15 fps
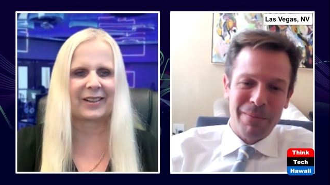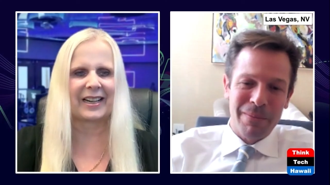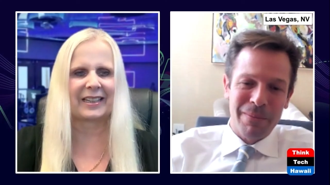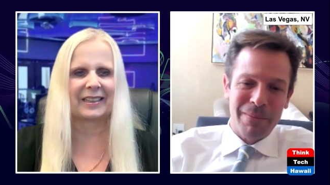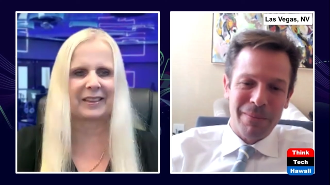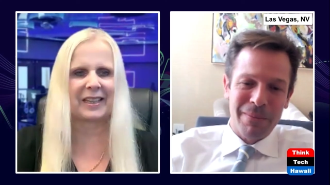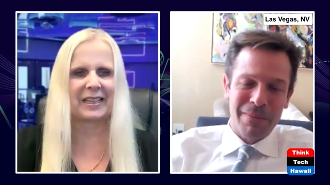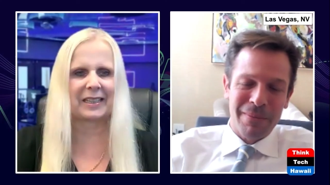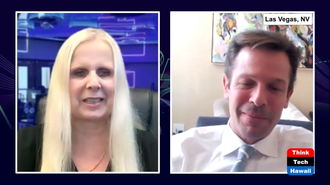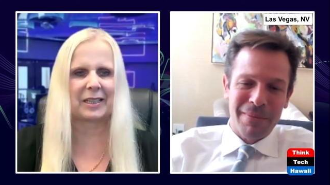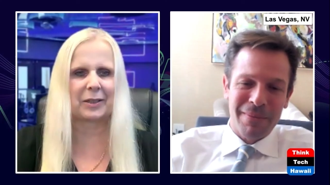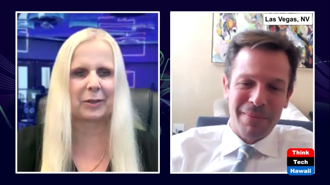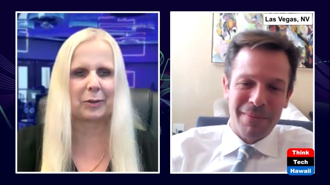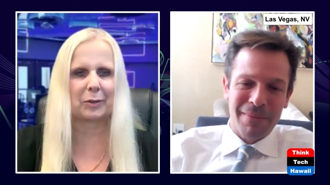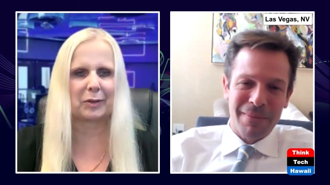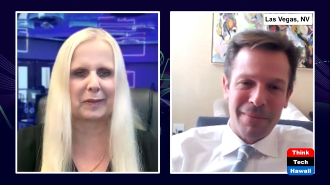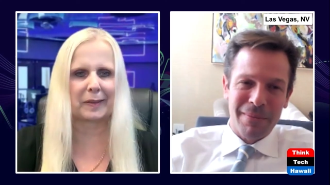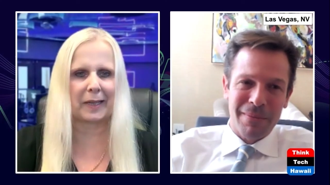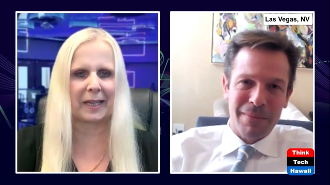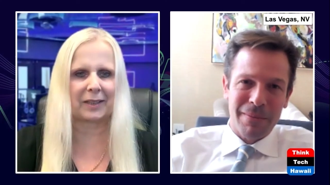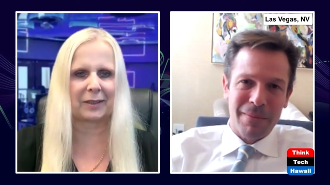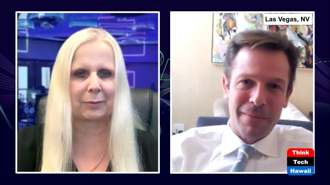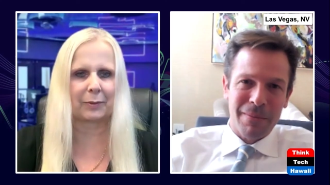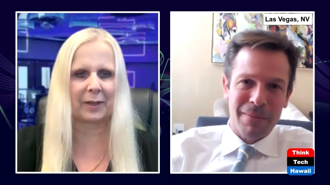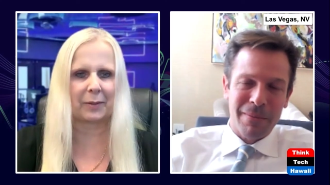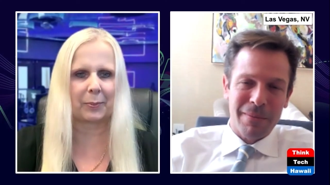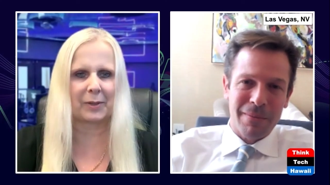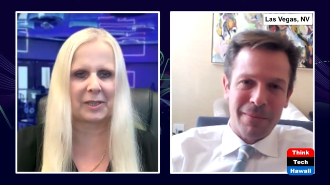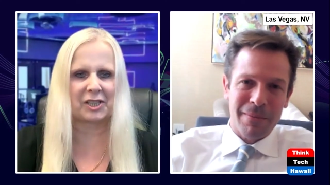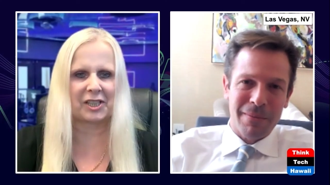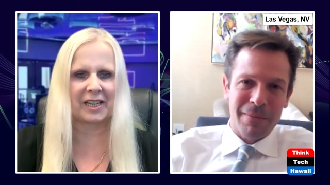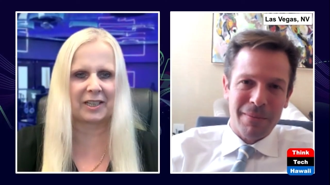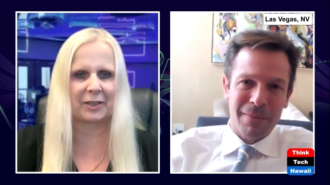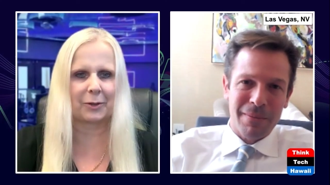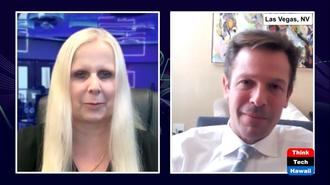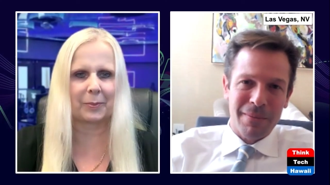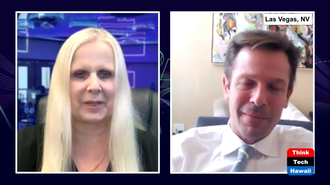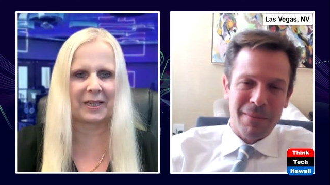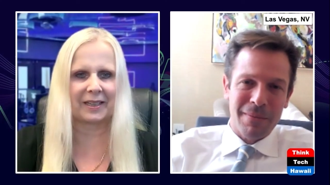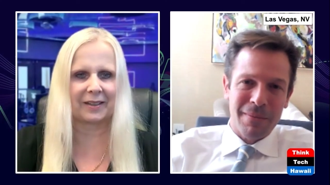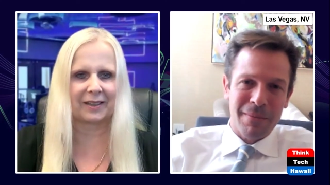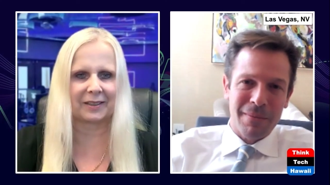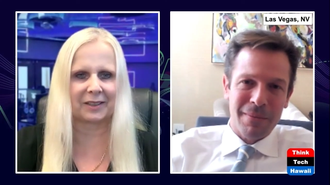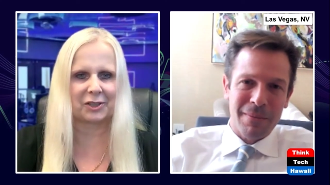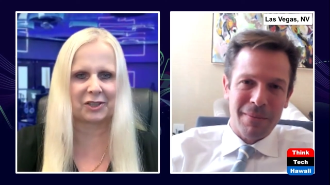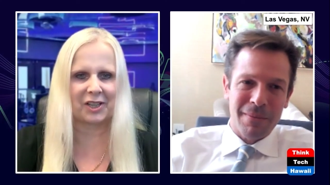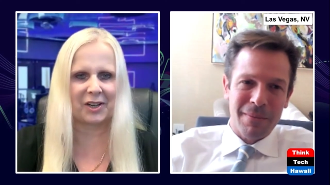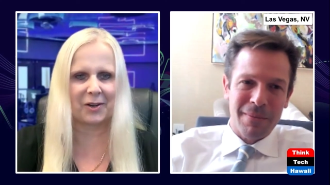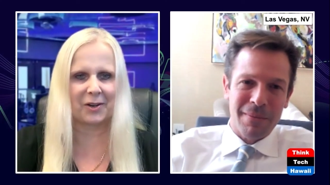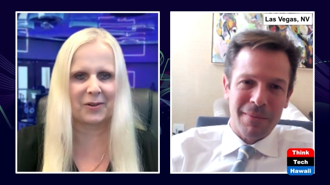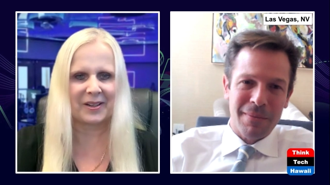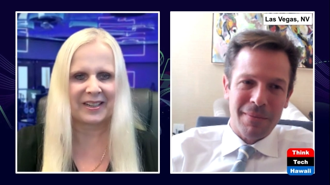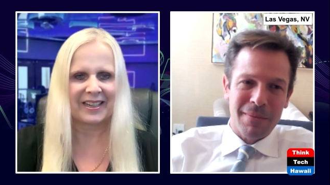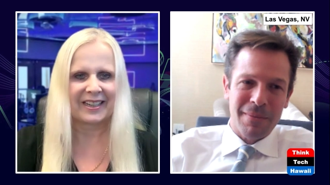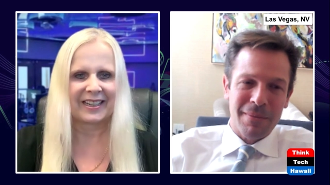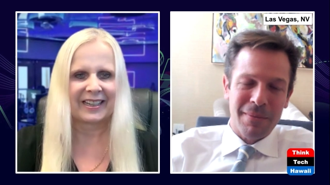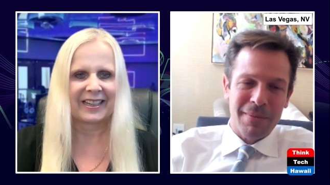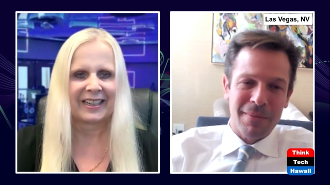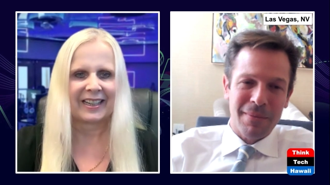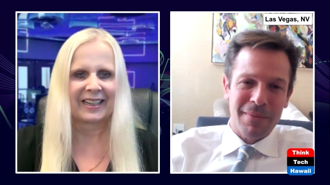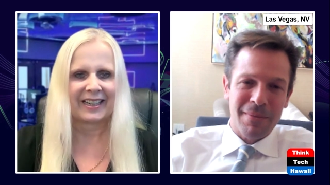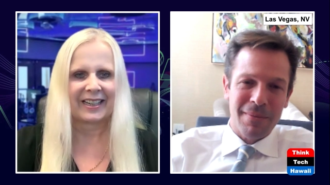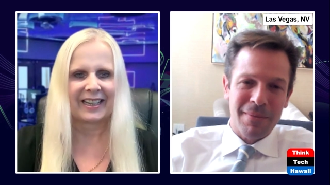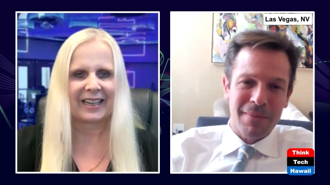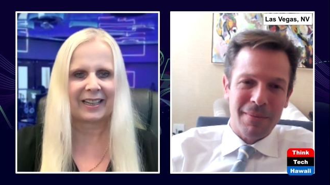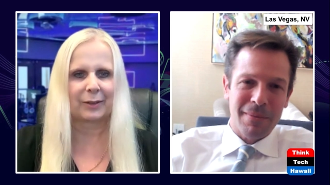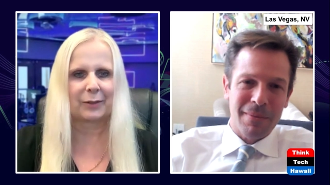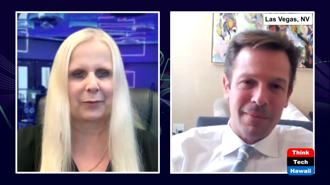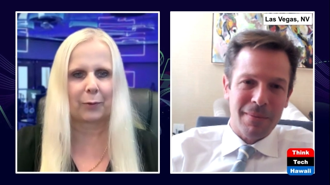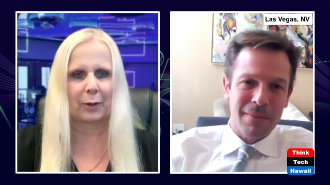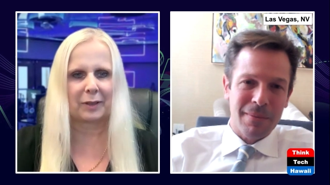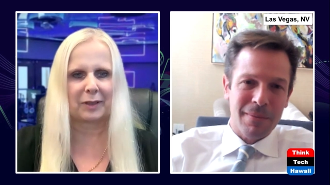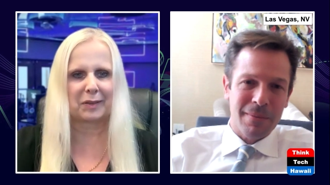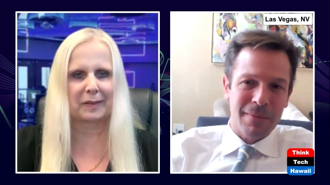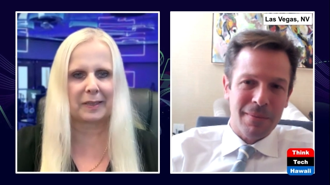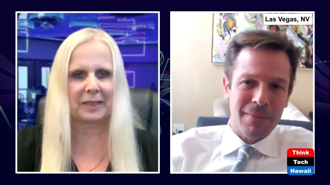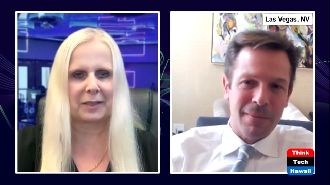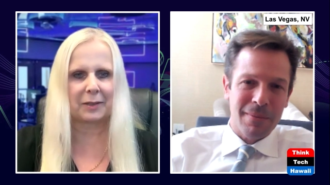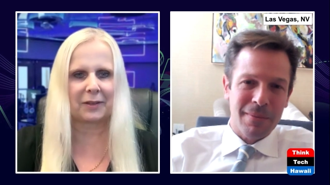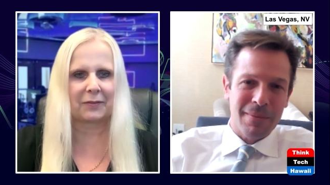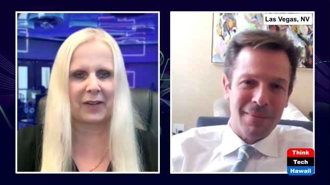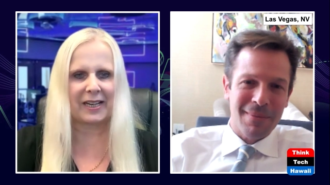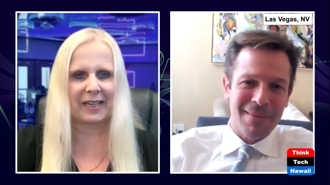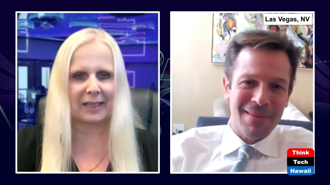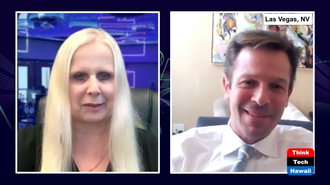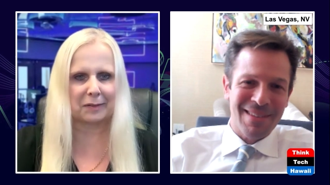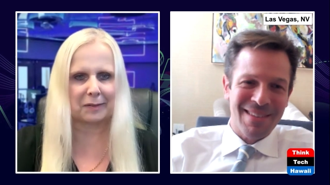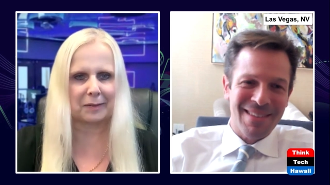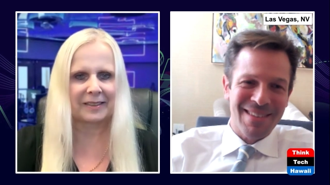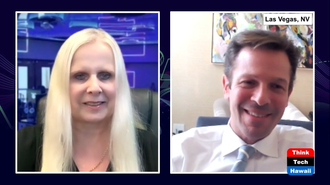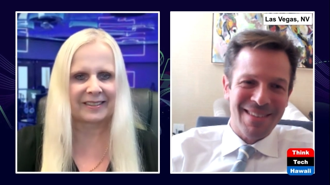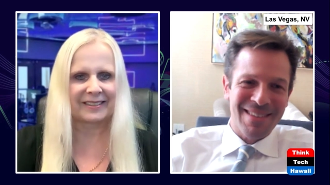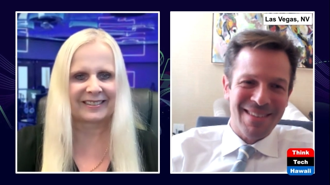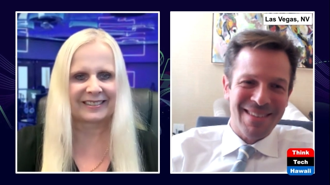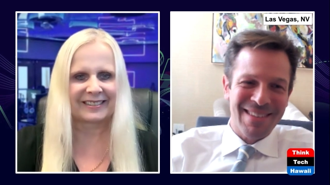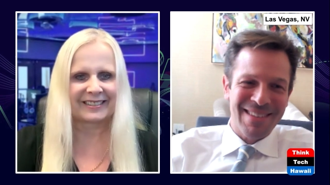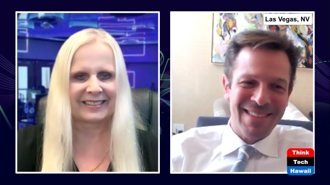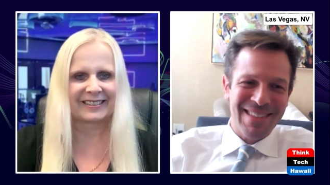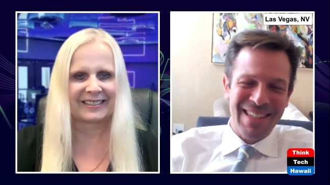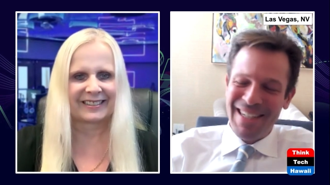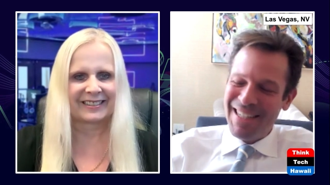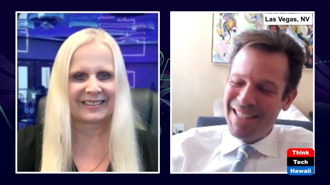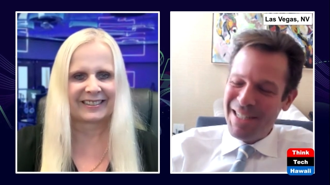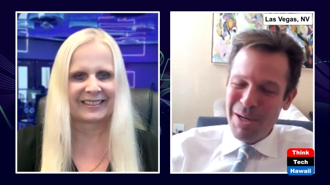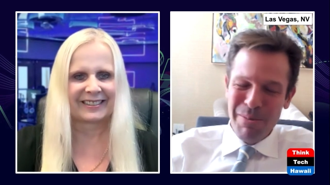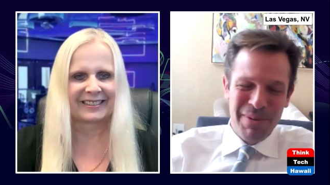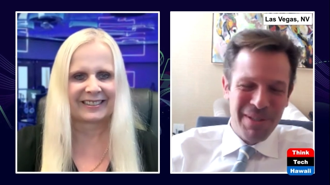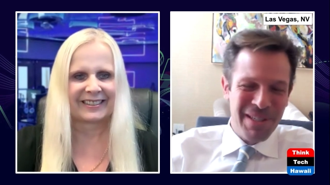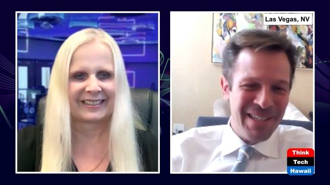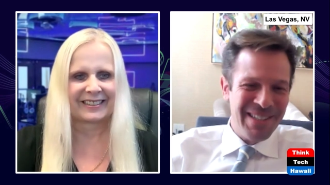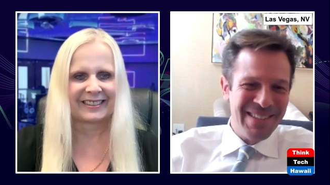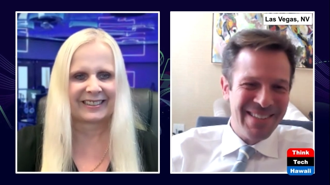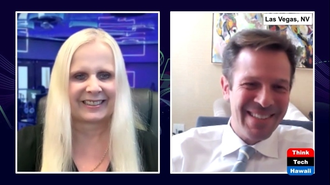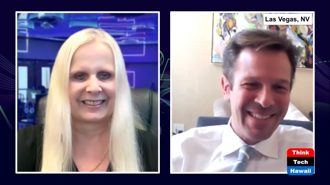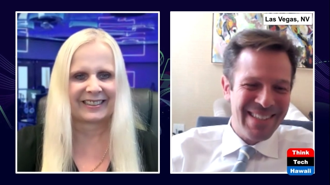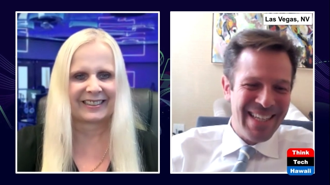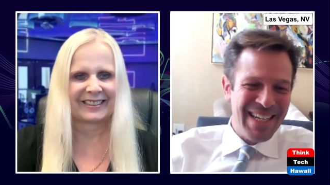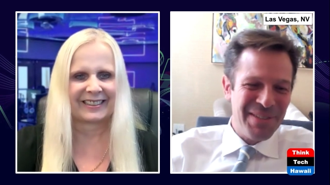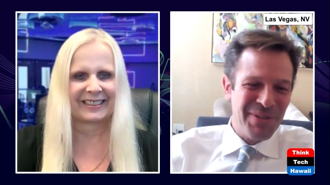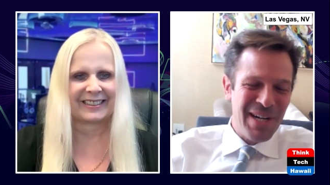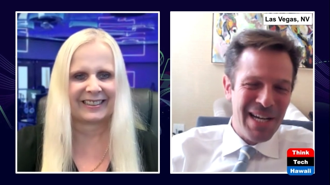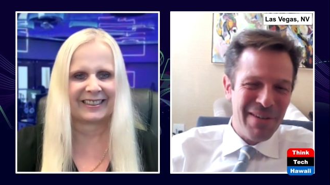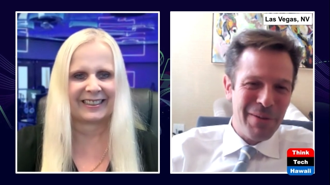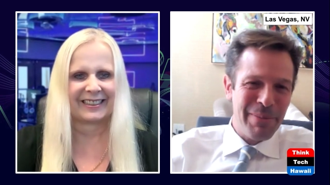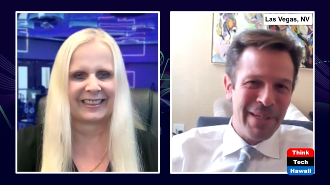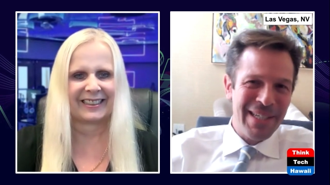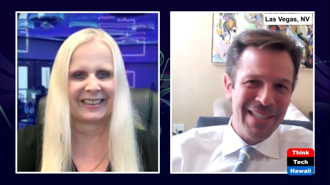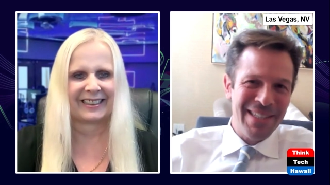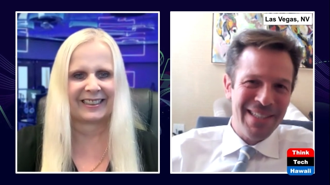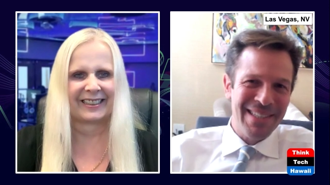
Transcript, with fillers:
Speaker 1: right. Thank you, Seth. We appreciate you being on the show and look forward to seeing you in Vegas. I hope so. Thanks for having me.